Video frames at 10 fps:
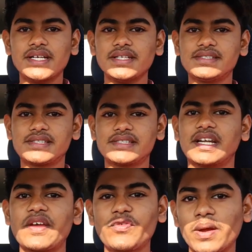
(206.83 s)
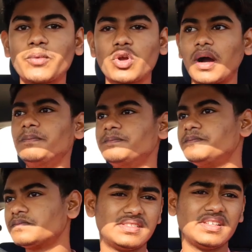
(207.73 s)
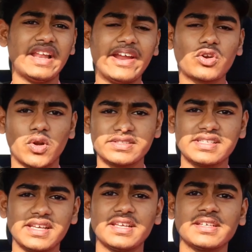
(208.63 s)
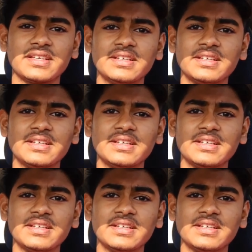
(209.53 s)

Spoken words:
It's the time for him to come. 9 o'clock is the